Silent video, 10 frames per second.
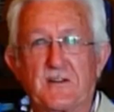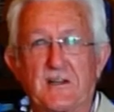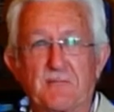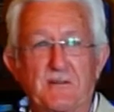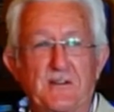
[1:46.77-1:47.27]

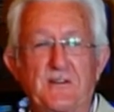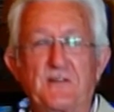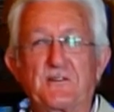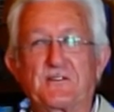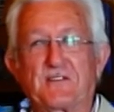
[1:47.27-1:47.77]
out to be a
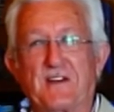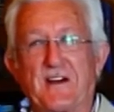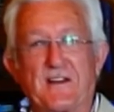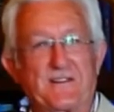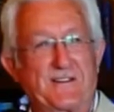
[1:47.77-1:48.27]
huge
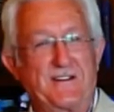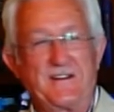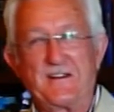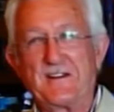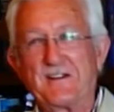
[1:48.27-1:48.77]
task
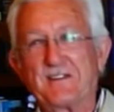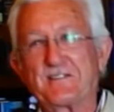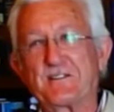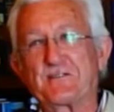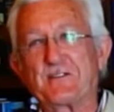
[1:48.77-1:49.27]

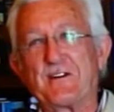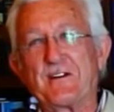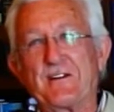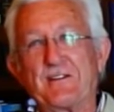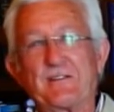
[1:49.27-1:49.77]
to
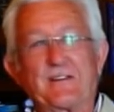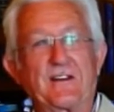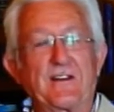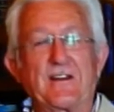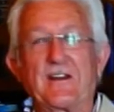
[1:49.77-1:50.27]
try and
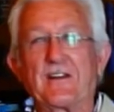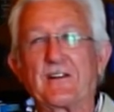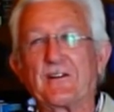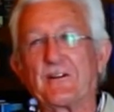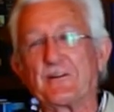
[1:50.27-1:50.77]
get a
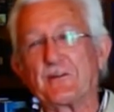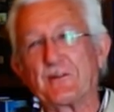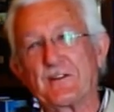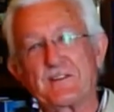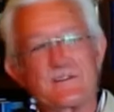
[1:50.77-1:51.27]
handle on
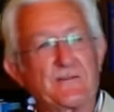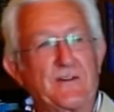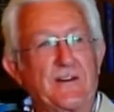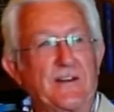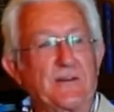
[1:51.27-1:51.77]
all of this and
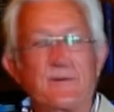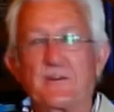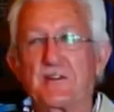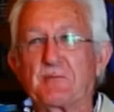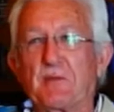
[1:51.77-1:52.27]
find out who
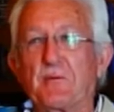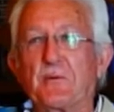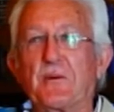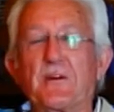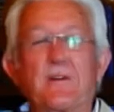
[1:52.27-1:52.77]
these
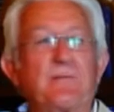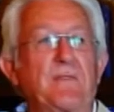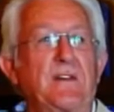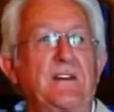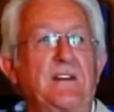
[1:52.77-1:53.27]
people were.
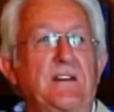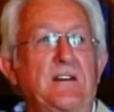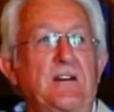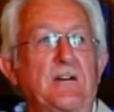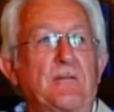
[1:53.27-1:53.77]

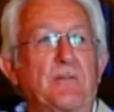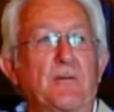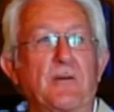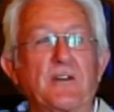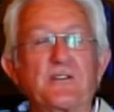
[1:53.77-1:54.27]

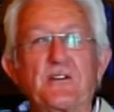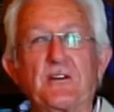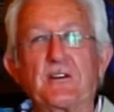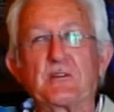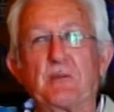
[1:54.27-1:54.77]
Well, what a
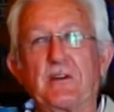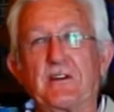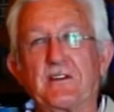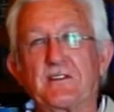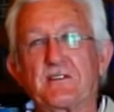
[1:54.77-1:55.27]
journey it's
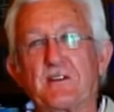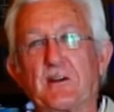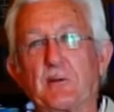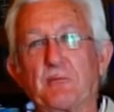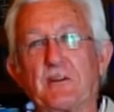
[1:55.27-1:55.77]
been. It's
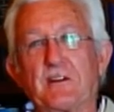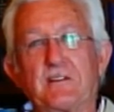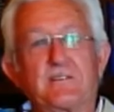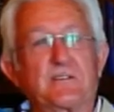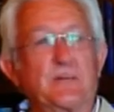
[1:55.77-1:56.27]
taken
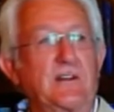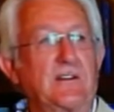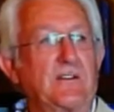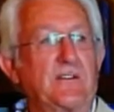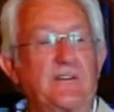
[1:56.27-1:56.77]
me to
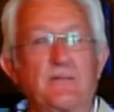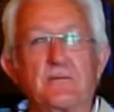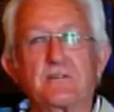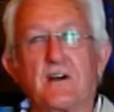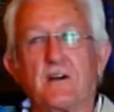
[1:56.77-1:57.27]
England
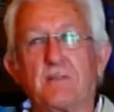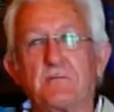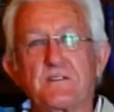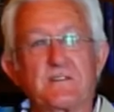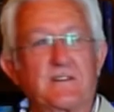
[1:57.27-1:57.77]
several
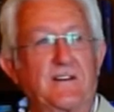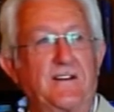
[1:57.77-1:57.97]
times.